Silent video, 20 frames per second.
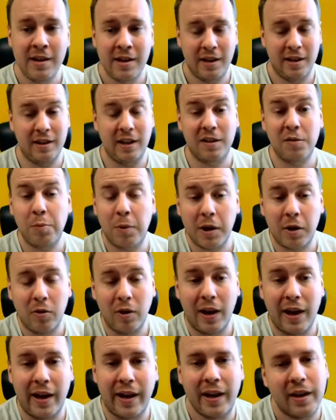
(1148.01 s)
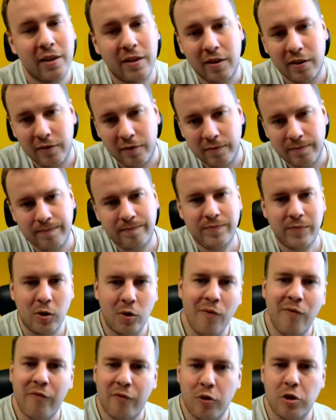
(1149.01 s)
And that's why Goliath,
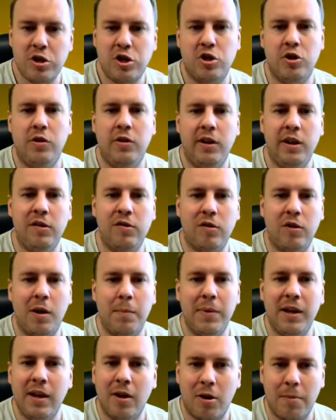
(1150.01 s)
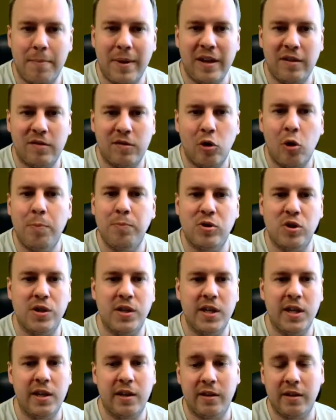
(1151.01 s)
unfortunately, is going to be our best
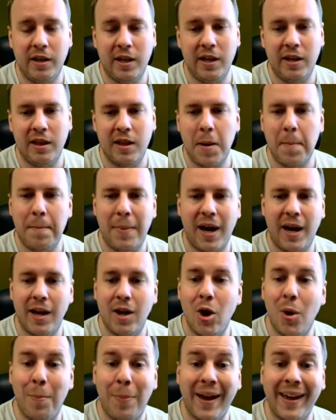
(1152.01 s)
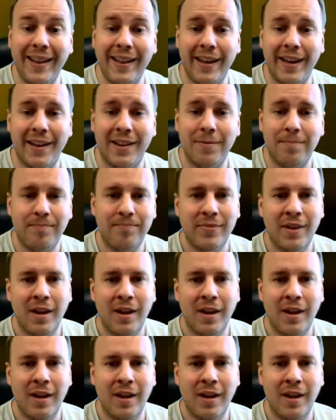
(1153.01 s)
option here, in my opinion.